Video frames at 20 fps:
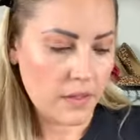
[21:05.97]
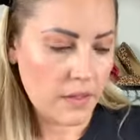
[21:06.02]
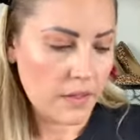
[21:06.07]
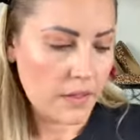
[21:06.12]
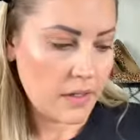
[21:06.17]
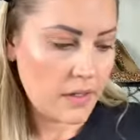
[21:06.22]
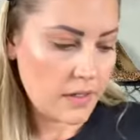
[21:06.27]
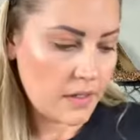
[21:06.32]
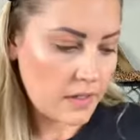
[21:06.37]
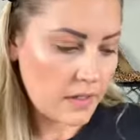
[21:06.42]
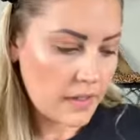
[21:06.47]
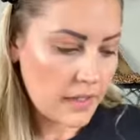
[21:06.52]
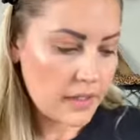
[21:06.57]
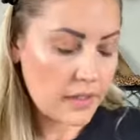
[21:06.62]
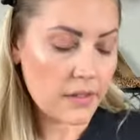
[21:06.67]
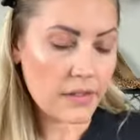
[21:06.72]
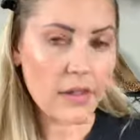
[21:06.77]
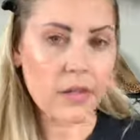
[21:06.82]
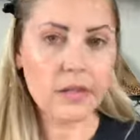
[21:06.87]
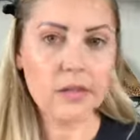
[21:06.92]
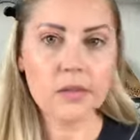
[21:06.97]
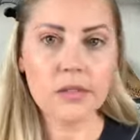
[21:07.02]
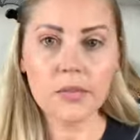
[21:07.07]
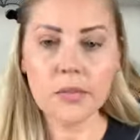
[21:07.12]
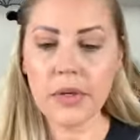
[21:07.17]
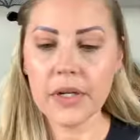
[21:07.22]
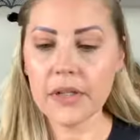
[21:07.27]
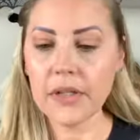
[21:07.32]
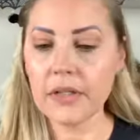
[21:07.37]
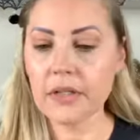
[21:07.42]
And a lighter color is
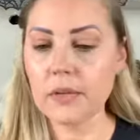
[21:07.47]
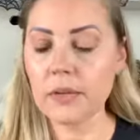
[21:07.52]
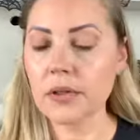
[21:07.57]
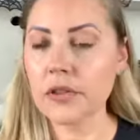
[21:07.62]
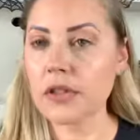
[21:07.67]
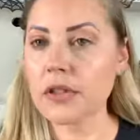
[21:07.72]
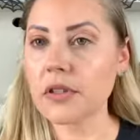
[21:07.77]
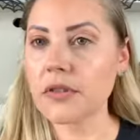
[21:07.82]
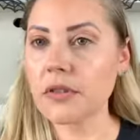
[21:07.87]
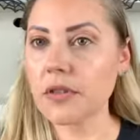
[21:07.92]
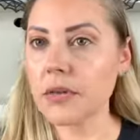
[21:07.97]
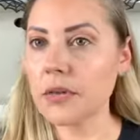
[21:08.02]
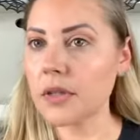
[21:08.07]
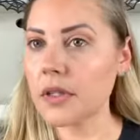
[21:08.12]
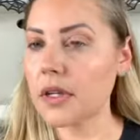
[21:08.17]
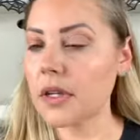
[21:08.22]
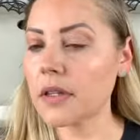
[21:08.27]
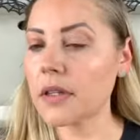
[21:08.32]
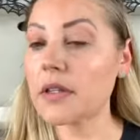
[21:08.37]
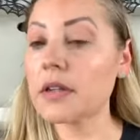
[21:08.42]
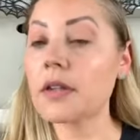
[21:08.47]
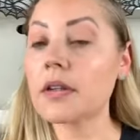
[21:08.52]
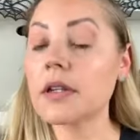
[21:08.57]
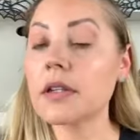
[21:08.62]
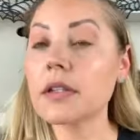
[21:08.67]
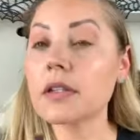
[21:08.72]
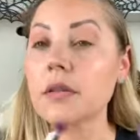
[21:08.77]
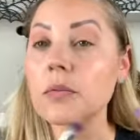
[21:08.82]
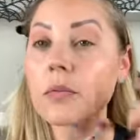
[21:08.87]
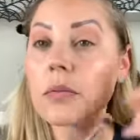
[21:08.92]
better, especially if you wanna cut the
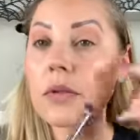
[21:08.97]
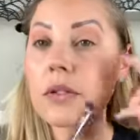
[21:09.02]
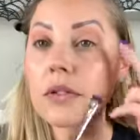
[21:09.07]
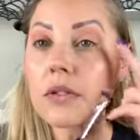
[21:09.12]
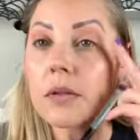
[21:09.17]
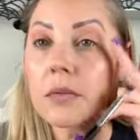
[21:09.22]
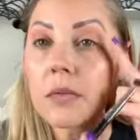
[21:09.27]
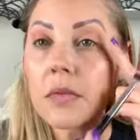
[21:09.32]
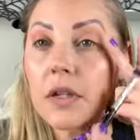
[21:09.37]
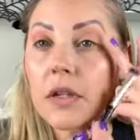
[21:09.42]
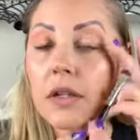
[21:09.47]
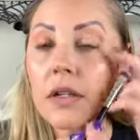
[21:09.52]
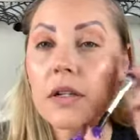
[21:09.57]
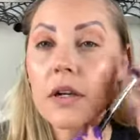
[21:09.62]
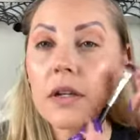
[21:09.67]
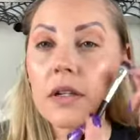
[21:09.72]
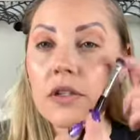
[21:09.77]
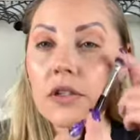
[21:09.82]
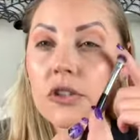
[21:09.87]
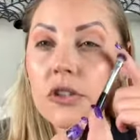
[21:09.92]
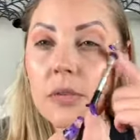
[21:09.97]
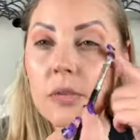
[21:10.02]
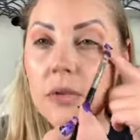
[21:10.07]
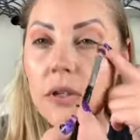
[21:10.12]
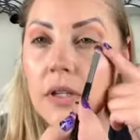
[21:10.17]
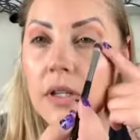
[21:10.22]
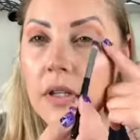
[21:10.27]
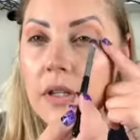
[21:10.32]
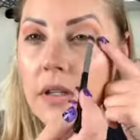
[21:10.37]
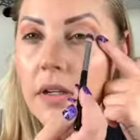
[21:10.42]
crease and put something kind of
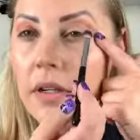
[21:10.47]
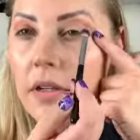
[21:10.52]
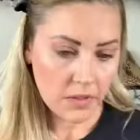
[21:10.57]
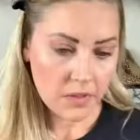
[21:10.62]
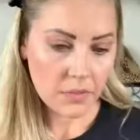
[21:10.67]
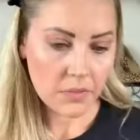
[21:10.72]
shimmery in there.